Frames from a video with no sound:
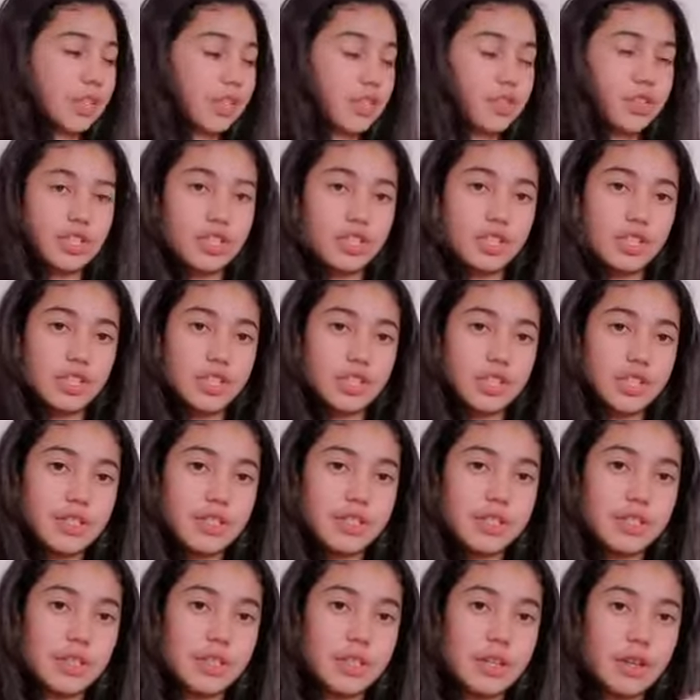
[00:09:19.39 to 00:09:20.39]
and you can
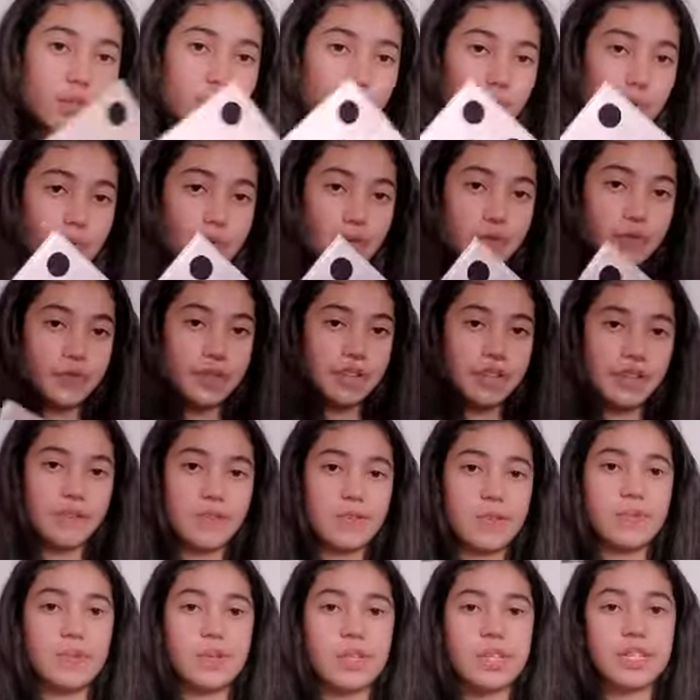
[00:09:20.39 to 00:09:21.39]
just remove it
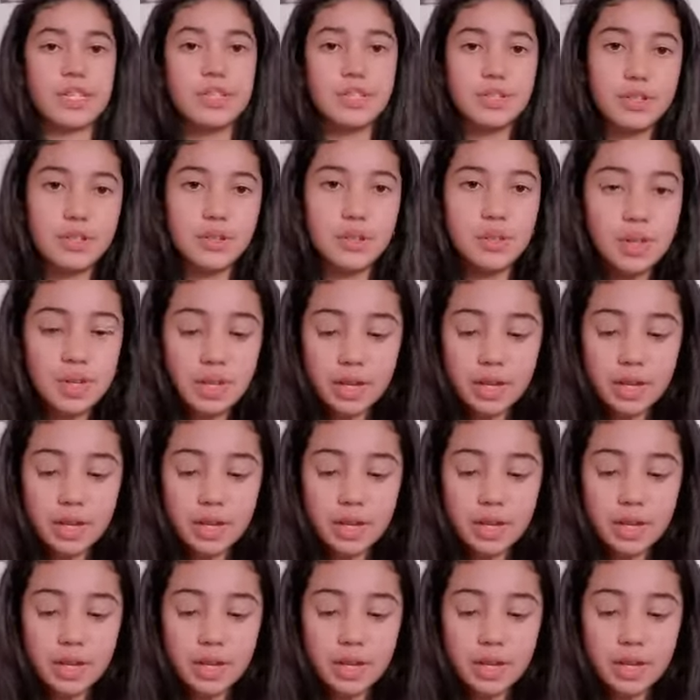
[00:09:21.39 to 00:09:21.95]
if you need to.